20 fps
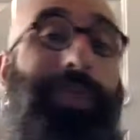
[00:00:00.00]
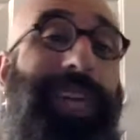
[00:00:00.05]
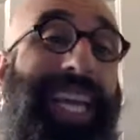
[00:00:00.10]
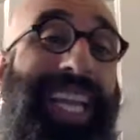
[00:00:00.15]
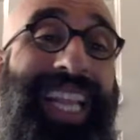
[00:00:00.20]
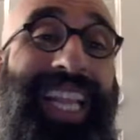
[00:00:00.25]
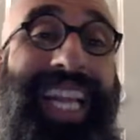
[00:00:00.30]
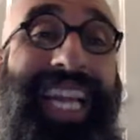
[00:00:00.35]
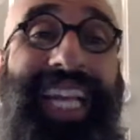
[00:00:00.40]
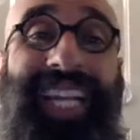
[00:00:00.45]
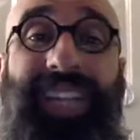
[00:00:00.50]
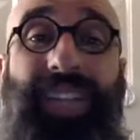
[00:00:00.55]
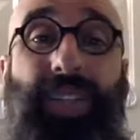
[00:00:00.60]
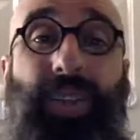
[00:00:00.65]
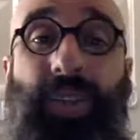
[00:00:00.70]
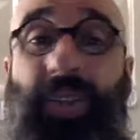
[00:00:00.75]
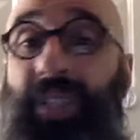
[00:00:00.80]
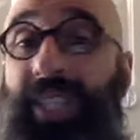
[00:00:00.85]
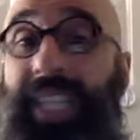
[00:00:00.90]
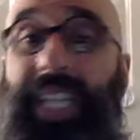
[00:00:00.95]
by
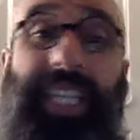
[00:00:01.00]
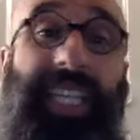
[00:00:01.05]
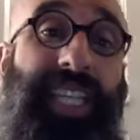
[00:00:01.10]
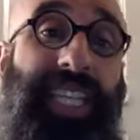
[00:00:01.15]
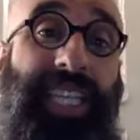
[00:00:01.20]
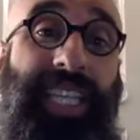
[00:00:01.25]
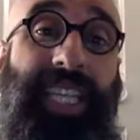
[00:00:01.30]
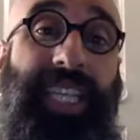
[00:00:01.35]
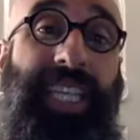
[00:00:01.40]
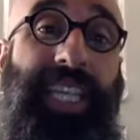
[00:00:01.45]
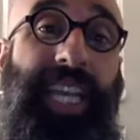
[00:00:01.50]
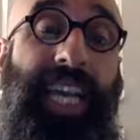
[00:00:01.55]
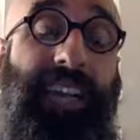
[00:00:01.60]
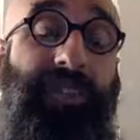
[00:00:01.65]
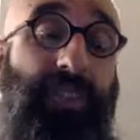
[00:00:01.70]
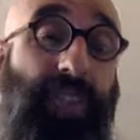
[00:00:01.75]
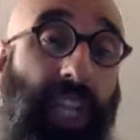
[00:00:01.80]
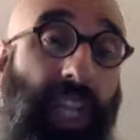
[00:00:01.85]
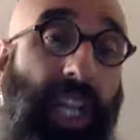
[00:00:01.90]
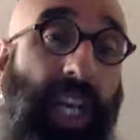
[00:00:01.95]
landlords, and then they
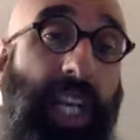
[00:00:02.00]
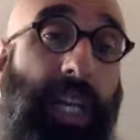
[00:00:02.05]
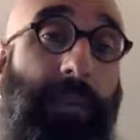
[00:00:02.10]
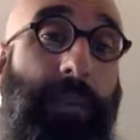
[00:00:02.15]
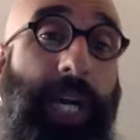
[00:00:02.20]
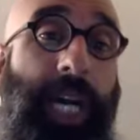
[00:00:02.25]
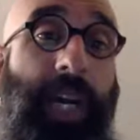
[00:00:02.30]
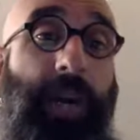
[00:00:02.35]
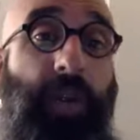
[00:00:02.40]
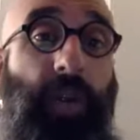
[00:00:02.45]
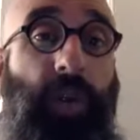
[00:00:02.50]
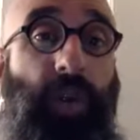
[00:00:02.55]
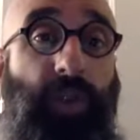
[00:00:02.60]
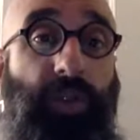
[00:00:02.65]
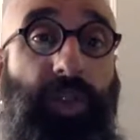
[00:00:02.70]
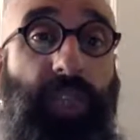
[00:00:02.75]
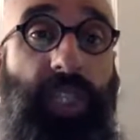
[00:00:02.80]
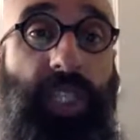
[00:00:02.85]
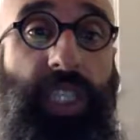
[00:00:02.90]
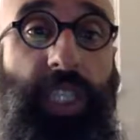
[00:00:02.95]
have a lot of power
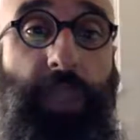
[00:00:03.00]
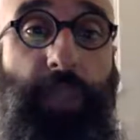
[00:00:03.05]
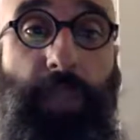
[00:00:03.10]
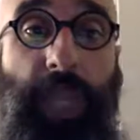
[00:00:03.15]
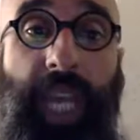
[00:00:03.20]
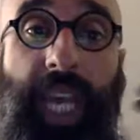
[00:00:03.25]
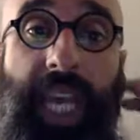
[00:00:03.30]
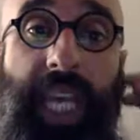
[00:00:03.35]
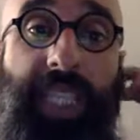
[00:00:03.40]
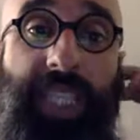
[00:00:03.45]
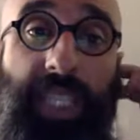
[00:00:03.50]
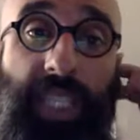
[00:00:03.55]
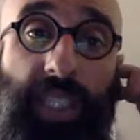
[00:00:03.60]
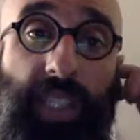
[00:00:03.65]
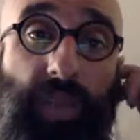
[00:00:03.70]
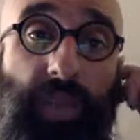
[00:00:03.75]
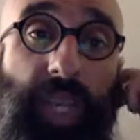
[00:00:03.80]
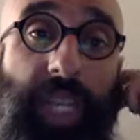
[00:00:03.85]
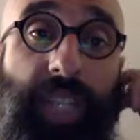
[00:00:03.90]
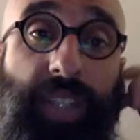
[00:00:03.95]
over these
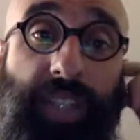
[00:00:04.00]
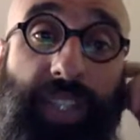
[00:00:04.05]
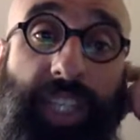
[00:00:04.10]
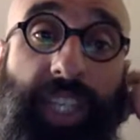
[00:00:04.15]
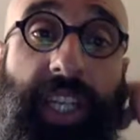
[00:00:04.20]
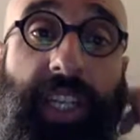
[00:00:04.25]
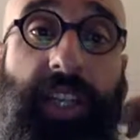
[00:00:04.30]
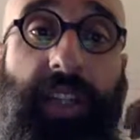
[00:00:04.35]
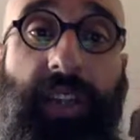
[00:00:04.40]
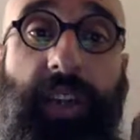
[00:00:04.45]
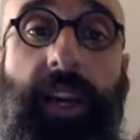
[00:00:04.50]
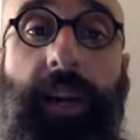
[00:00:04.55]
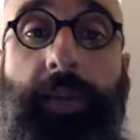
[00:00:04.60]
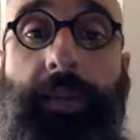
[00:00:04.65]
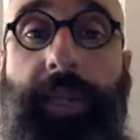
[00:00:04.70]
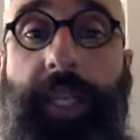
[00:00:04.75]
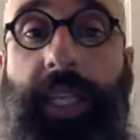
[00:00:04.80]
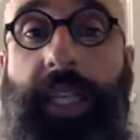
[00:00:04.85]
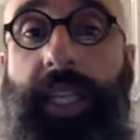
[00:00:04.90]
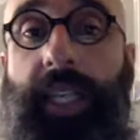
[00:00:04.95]
peasants, right?
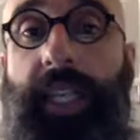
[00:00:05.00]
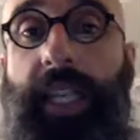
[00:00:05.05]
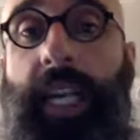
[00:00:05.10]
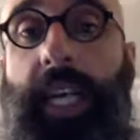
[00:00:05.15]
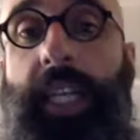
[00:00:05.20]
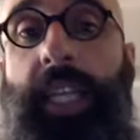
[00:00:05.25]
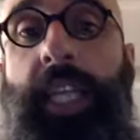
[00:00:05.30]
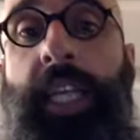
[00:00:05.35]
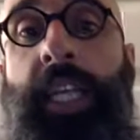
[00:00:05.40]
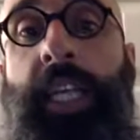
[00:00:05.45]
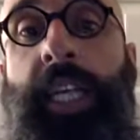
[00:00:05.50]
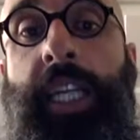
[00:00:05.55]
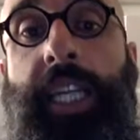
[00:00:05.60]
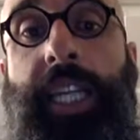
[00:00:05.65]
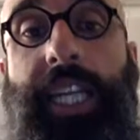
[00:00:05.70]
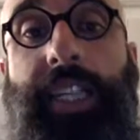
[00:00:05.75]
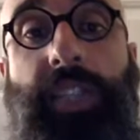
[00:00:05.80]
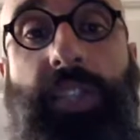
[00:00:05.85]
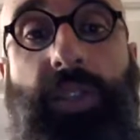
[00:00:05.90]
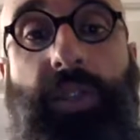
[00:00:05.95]
Sharecropping, and
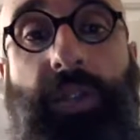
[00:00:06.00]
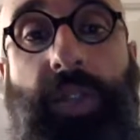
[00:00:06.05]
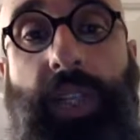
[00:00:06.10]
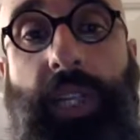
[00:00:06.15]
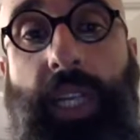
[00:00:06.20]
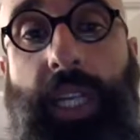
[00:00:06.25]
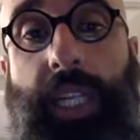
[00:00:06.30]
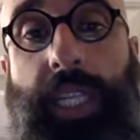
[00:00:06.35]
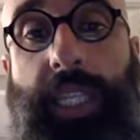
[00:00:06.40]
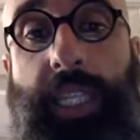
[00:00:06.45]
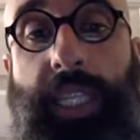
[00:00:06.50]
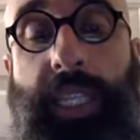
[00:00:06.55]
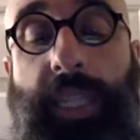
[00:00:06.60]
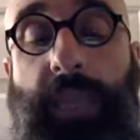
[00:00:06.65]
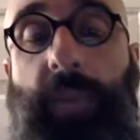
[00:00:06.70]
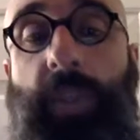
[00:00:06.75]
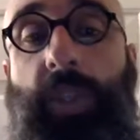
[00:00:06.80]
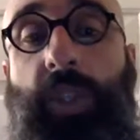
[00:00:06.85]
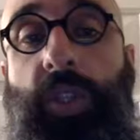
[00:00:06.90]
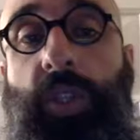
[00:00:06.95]
that's sort of our idea,
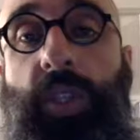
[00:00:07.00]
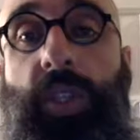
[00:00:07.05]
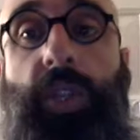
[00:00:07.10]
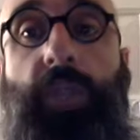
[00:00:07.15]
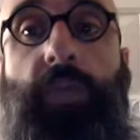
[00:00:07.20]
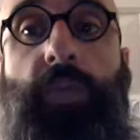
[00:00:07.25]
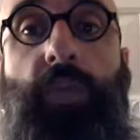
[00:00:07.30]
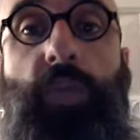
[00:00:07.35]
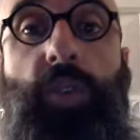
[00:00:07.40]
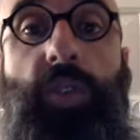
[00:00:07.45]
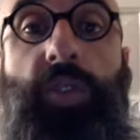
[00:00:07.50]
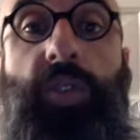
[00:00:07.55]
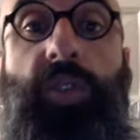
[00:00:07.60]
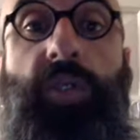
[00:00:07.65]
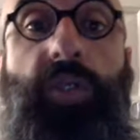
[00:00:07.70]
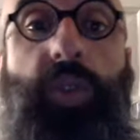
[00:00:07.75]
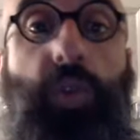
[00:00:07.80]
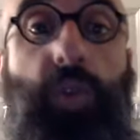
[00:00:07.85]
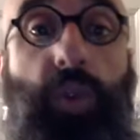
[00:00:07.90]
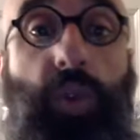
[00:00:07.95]
that which the most
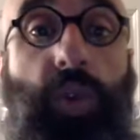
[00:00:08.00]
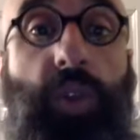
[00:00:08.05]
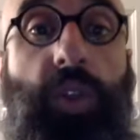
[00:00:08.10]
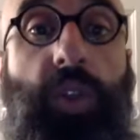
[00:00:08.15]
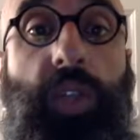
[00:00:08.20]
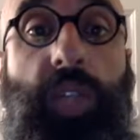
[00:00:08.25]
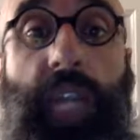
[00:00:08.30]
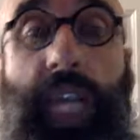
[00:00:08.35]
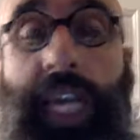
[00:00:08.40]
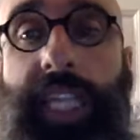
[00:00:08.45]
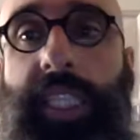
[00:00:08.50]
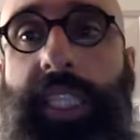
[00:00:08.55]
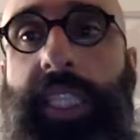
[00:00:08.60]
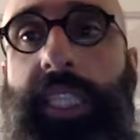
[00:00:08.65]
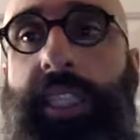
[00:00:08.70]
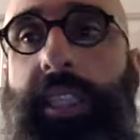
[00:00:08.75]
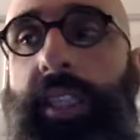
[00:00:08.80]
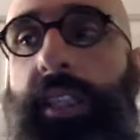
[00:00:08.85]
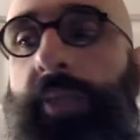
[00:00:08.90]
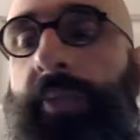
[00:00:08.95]
of the world has
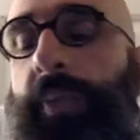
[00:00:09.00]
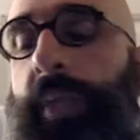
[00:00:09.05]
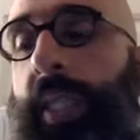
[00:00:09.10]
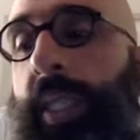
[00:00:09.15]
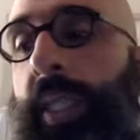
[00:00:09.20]
either